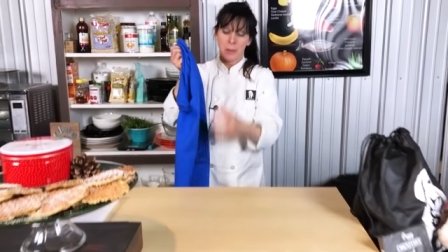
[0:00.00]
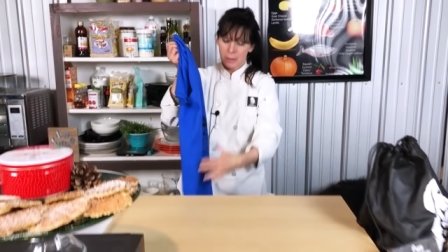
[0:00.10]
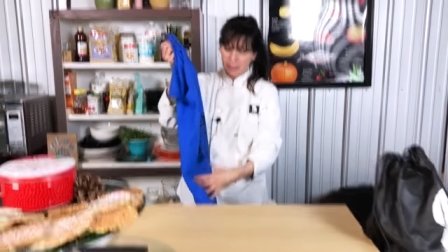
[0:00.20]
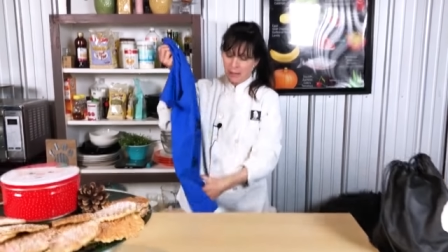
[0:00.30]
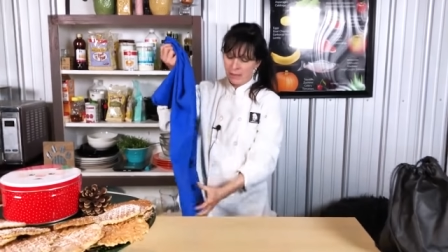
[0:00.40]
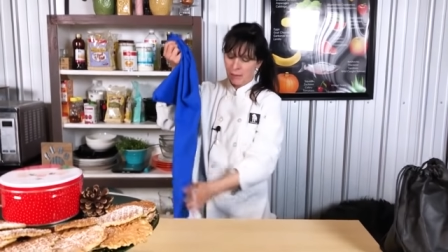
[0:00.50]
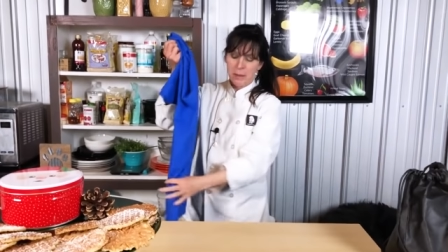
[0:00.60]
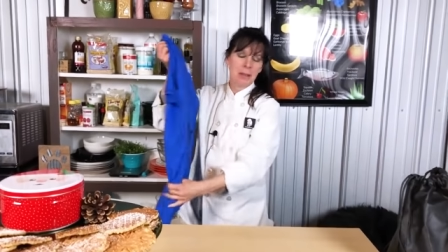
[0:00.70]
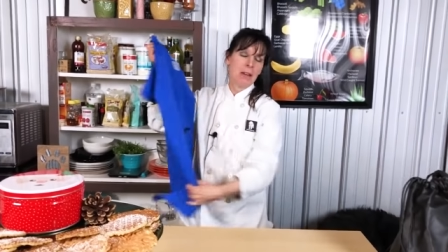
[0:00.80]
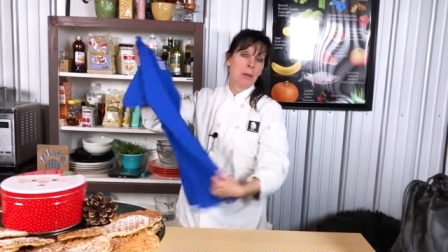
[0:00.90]
You can get them
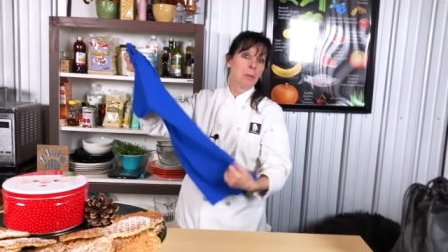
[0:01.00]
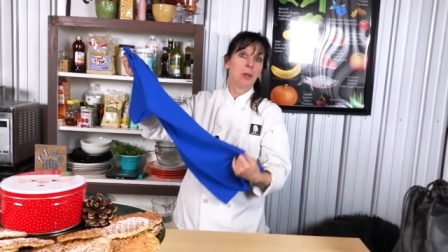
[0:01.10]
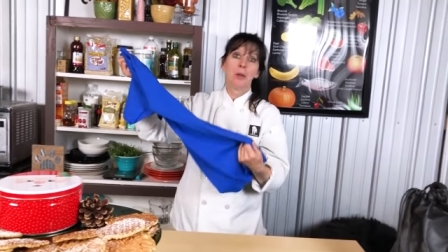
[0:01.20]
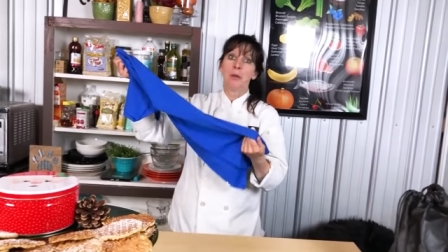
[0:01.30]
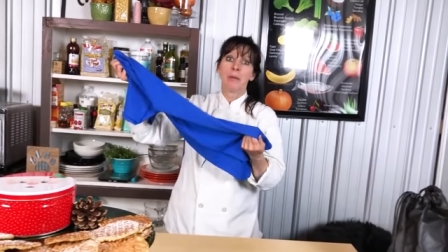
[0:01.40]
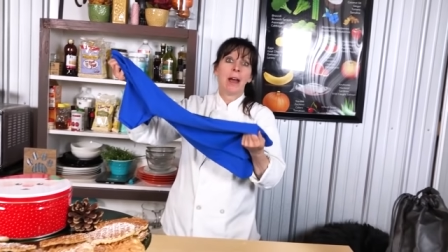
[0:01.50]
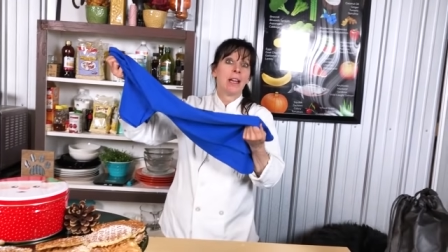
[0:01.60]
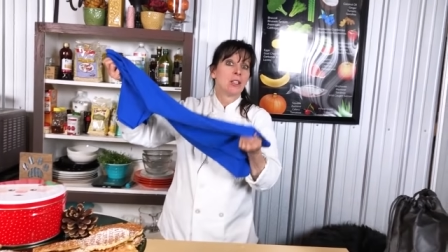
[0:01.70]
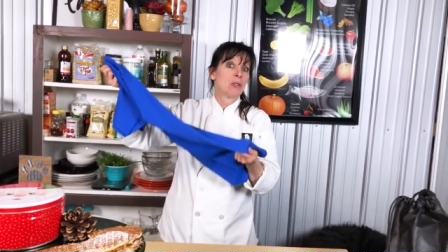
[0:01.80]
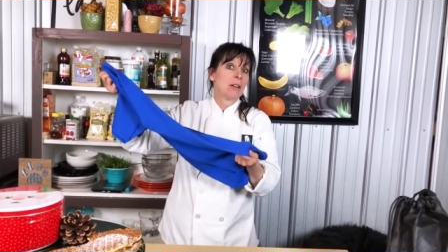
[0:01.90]
in blue,
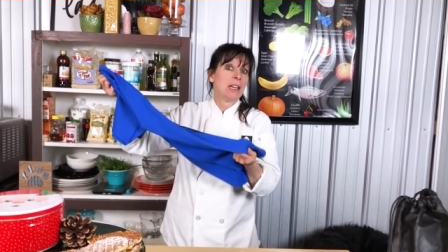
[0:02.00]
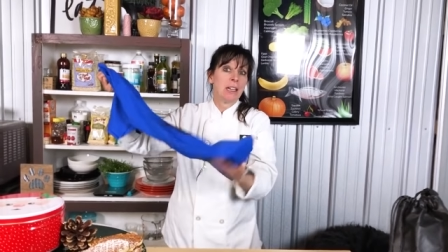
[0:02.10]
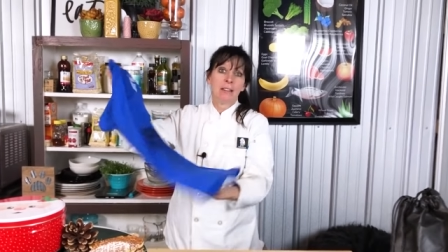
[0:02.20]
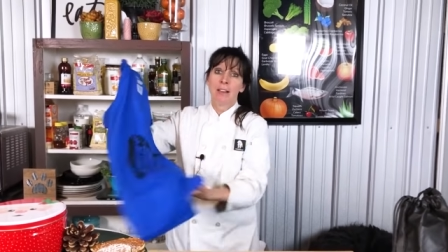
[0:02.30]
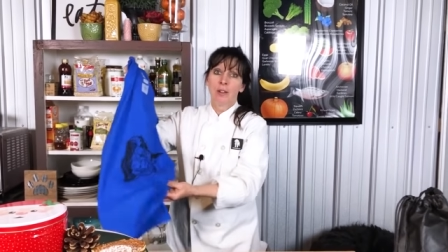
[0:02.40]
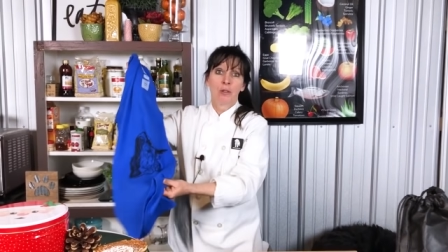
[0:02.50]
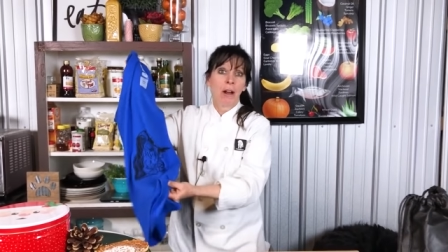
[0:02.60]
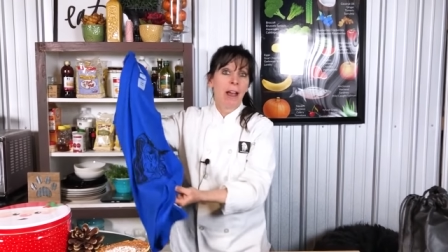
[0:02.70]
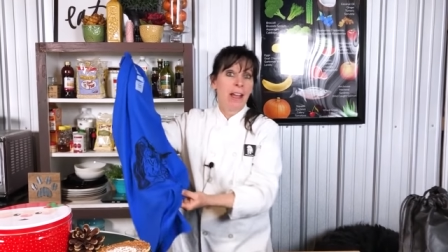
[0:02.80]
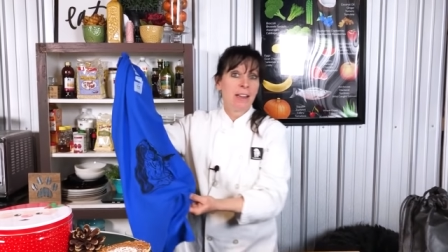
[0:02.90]
red, green,
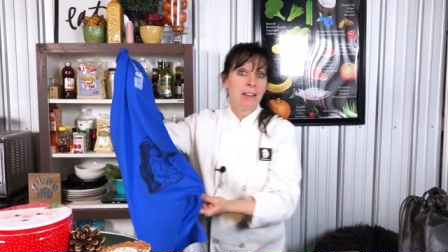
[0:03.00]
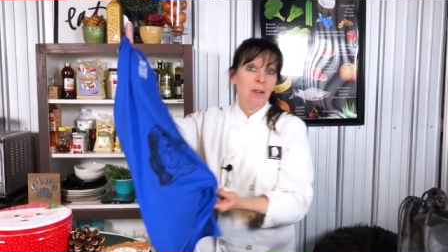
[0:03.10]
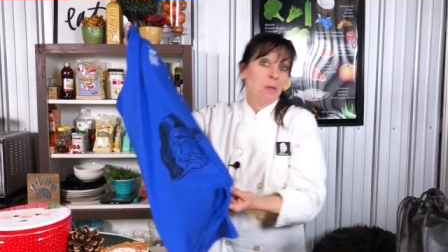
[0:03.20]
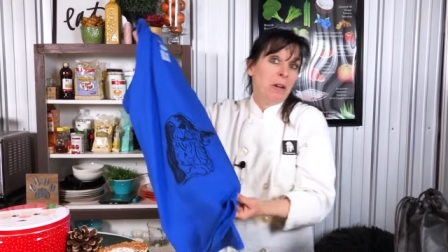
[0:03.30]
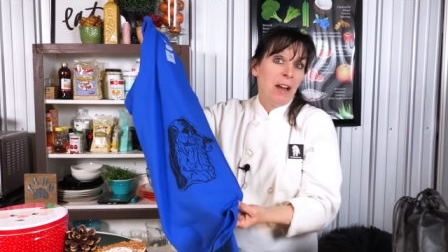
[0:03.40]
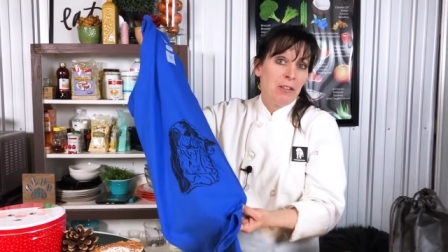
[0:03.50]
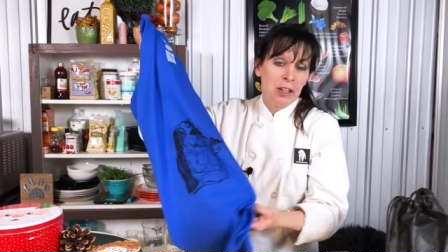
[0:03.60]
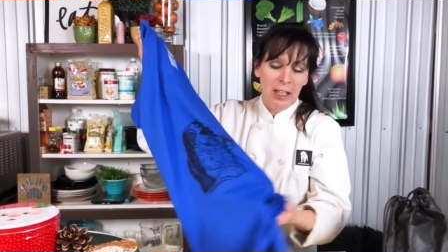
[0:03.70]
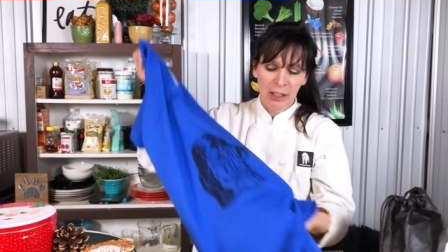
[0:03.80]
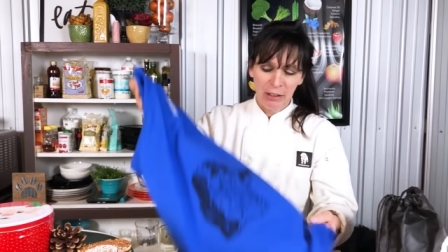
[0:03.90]
gray, whatever
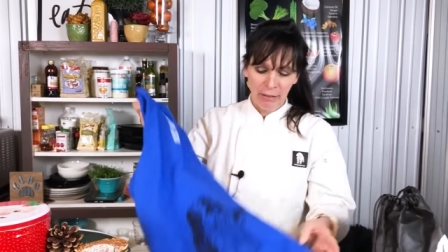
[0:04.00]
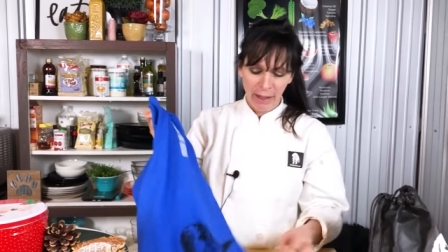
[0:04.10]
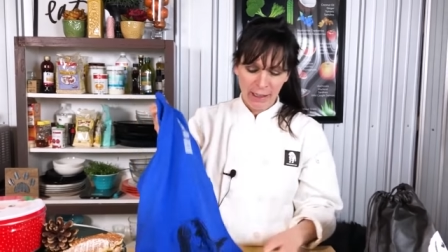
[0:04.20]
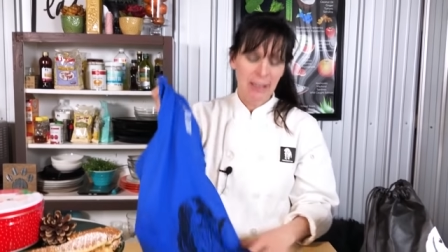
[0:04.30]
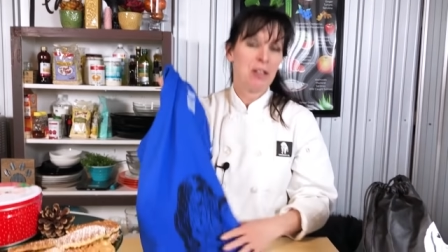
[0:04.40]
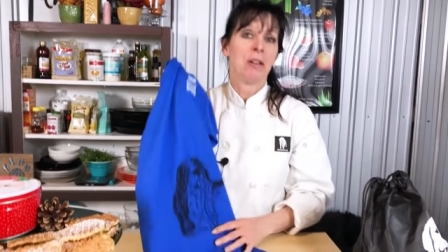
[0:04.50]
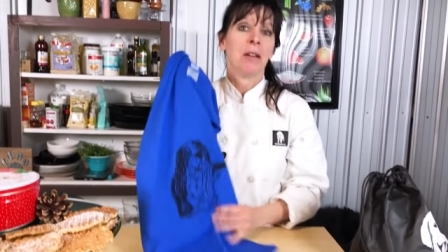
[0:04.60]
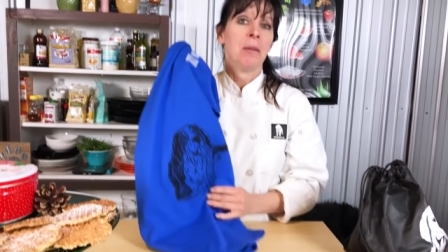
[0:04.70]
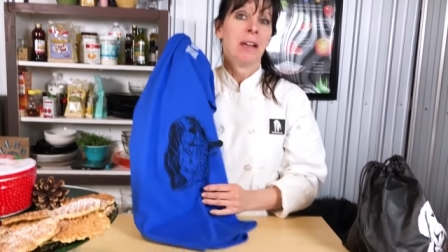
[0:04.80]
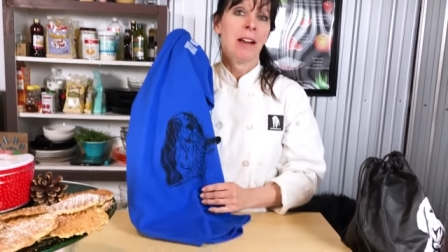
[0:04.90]
color you like, and you
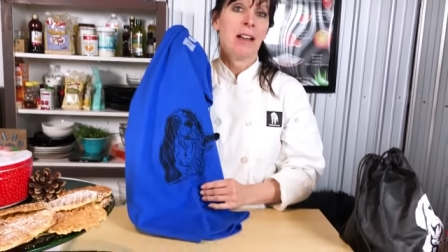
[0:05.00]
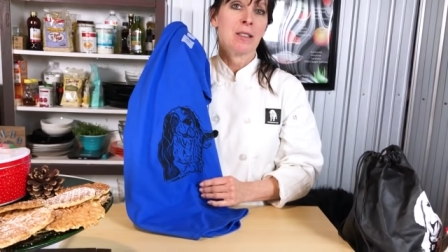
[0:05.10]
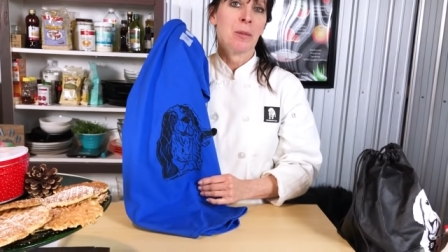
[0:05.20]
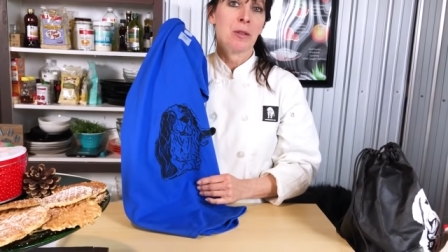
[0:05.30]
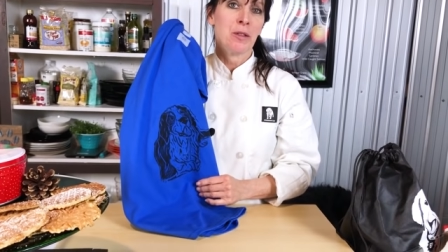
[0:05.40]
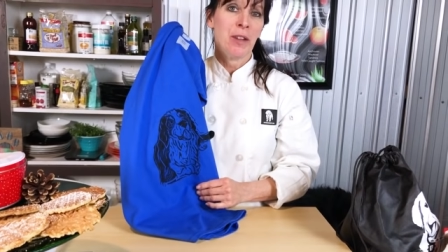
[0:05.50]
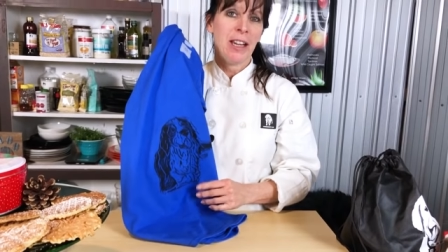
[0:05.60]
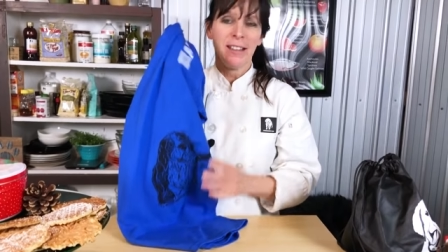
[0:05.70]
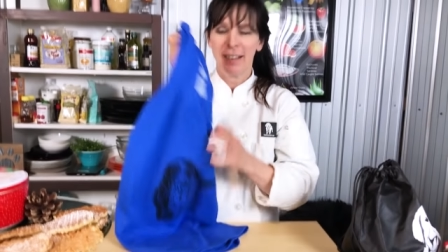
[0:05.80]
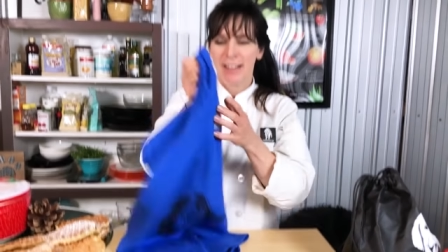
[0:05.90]
can be a Cosmos
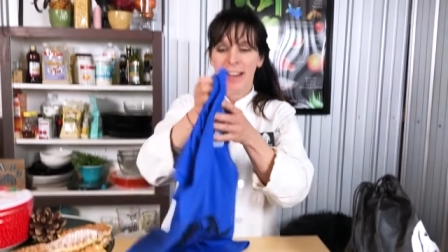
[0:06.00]
fan.